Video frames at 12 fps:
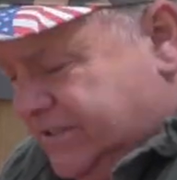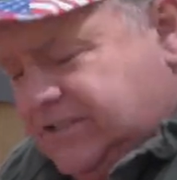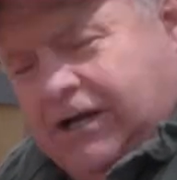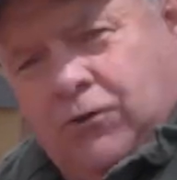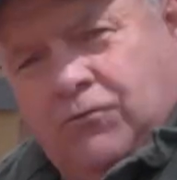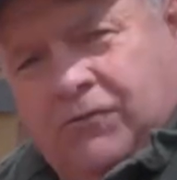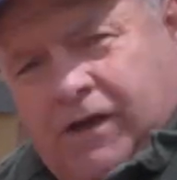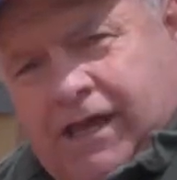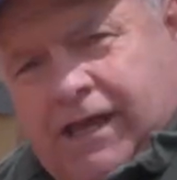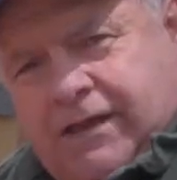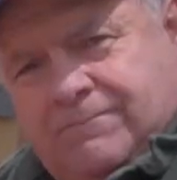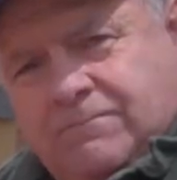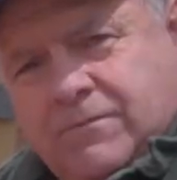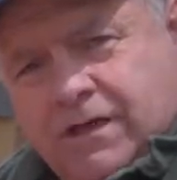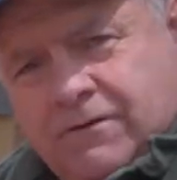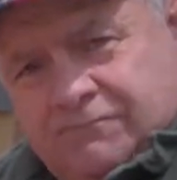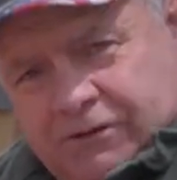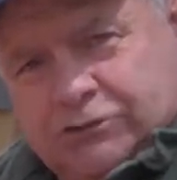yourself a
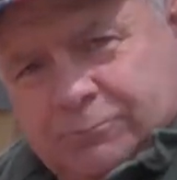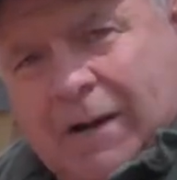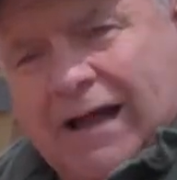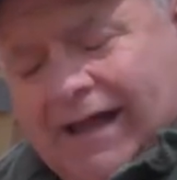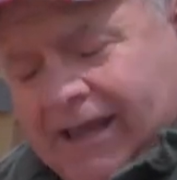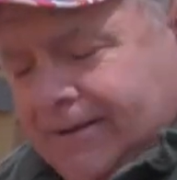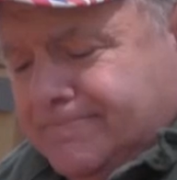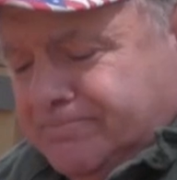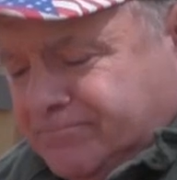fish pie.